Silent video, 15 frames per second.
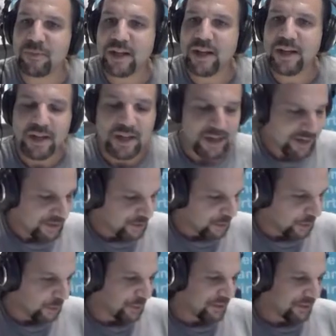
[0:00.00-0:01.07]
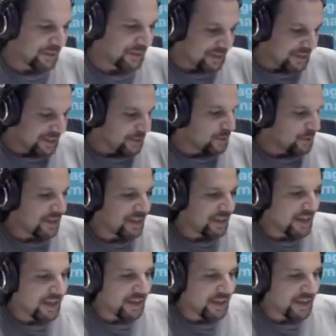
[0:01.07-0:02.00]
Sure. So this is interesting,